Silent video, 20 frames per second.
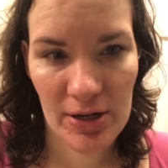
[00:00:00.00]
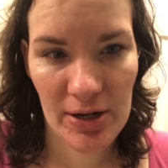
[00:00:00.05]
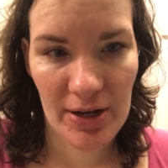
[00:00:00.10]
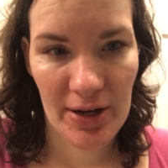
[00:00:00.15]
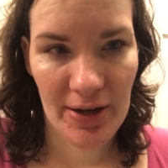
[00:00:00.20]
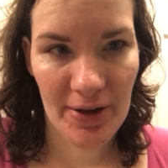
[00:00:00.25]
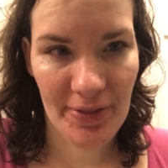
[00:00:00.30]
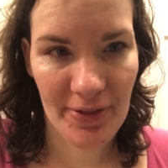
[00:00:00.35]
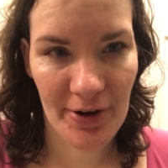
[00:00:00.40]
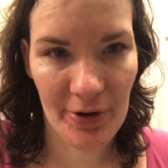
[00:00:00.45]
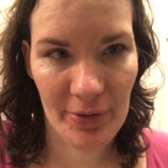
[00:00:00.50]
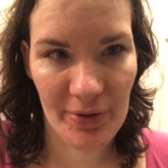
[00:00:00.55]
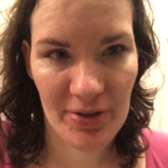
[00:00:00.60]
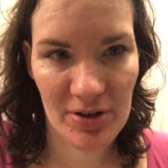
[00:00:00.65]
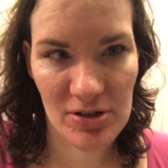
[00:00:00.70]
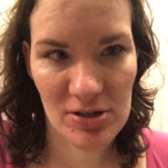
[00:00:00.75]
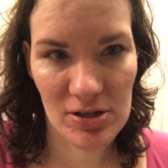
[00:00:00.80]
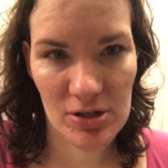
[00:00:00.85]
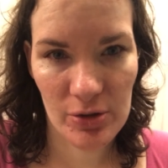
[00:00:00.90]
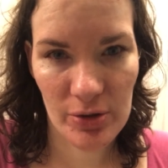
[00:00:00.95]
And there were
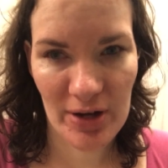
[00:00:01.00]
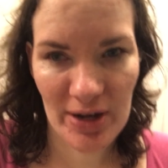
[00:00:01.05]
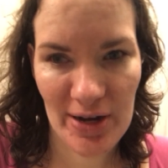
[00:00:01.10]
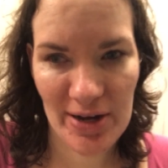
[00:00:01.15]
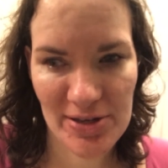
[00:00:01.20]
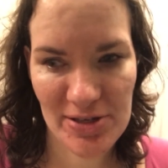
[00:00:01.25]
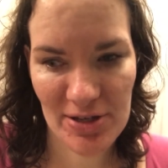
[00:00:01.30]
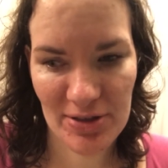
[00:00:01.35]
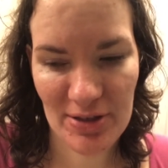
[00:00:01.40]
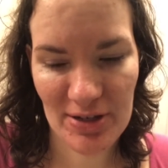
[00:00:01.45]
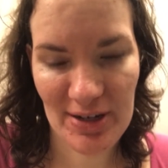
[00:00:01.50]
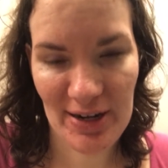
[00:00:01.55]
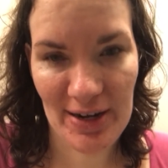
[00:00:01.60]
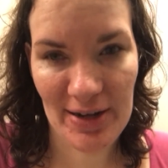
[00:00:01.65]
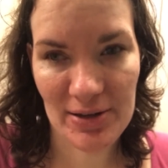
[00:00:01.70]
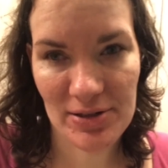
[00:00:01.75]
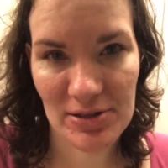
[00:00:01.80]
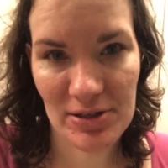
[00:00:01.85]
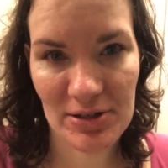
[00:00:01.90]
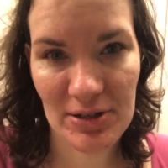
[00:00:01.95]
these two guys at the
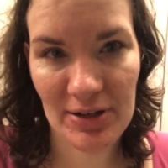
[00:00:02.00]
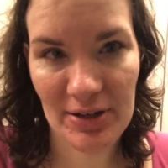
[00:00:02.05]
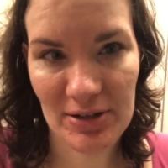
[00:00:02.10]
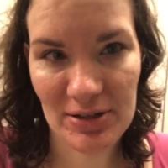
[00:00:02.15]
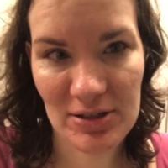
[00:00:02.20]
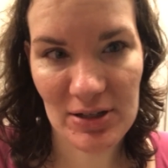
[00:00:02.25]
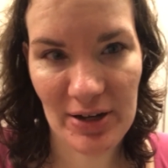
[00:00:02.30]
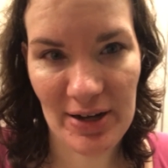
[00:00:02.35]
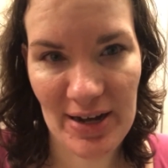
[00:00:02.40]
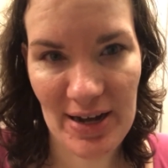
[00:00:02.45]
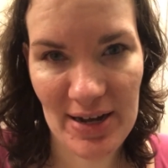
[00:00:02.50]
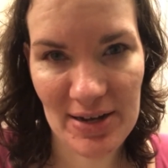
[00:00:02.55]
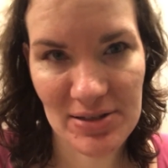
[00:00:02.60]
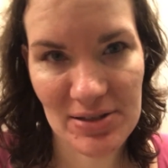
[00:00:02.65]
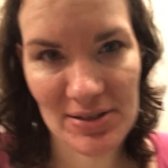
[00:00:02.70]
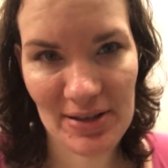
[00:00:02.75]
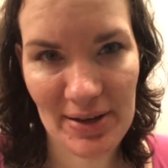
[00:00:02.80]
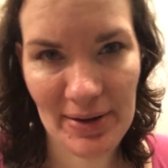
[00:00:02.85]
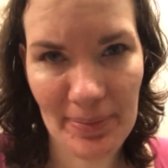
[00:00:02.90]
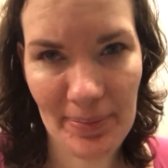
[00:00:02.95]
desk, and so I
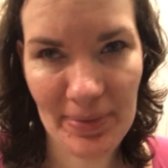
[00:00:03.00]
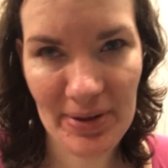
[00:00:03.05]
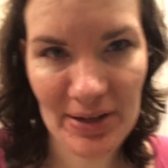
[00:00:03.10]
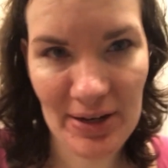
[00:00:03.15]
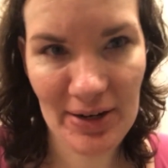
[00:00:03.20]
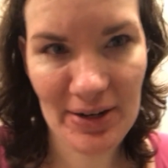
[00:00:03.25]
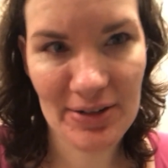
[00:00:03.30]
asked them, you know,